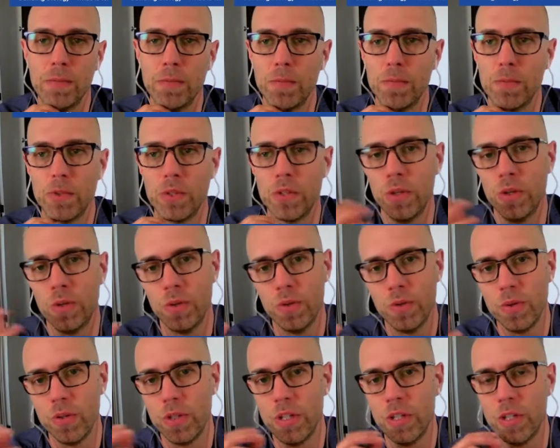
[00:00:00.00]

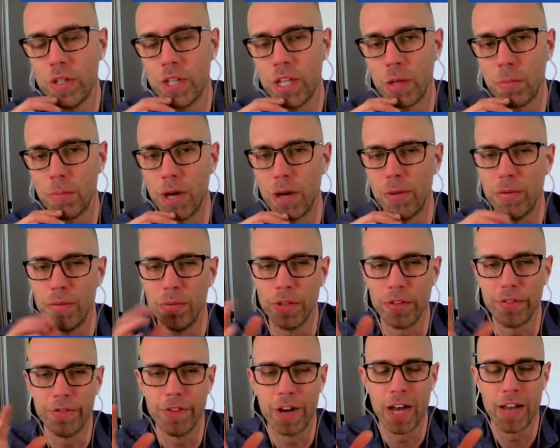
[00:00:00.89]
So it'll take
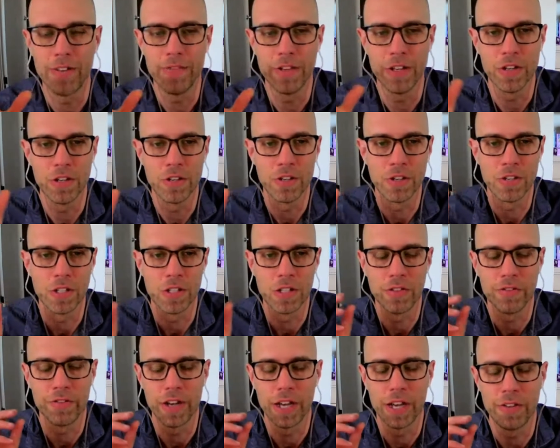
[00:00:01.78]
probably 5 years
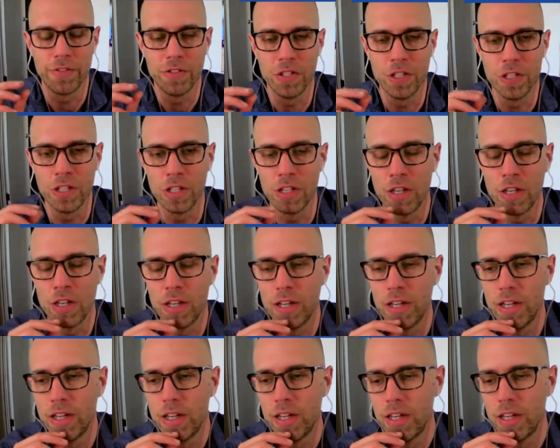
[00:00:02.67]
into 5G.
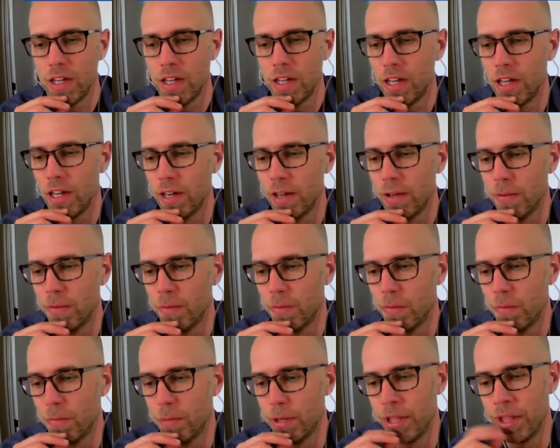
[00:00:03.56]

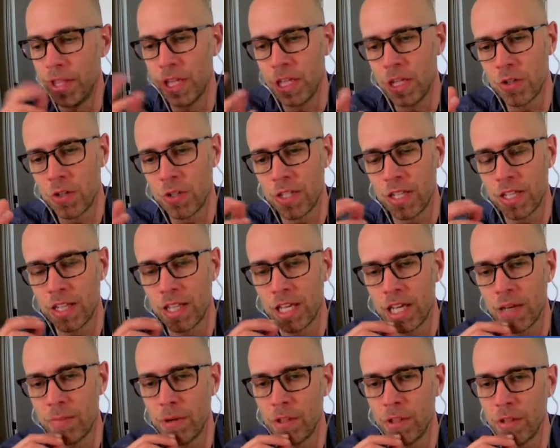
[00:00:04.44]
But the interesting
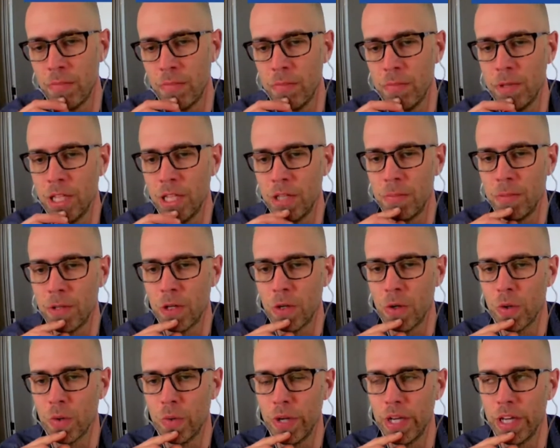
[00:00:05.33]
thing about the
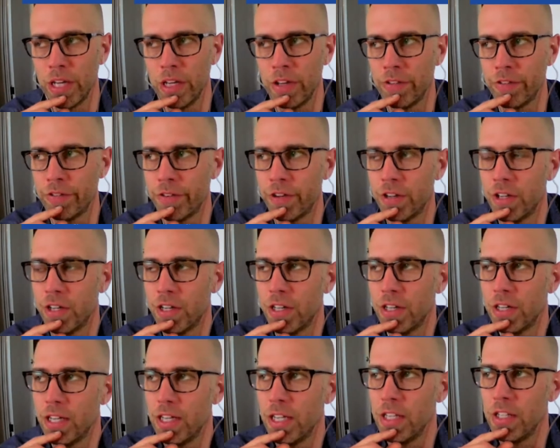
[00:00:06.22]
millimeter wave
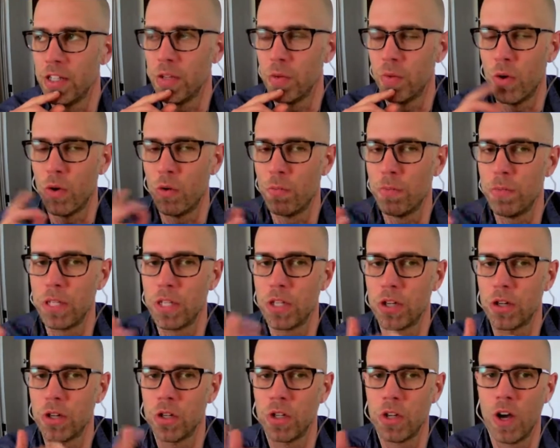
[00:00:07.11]
is it won't be
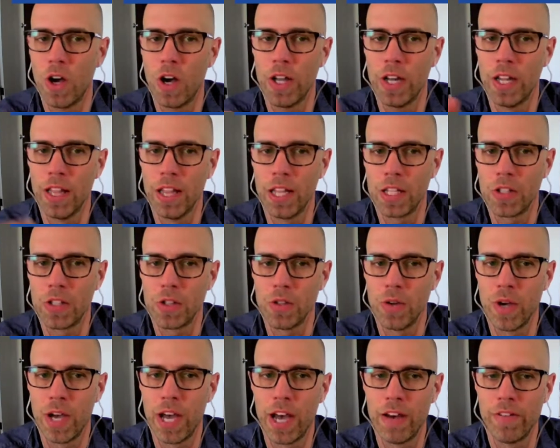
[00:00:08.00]
turned on unless
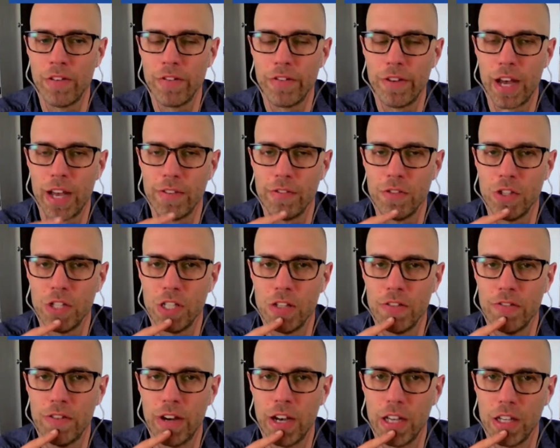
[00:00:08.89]
you have a 5G
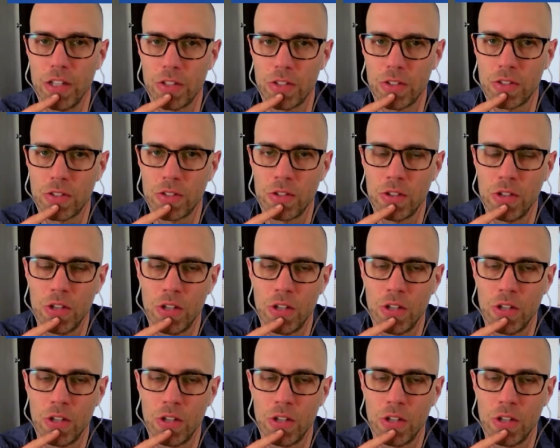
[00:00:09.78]
device.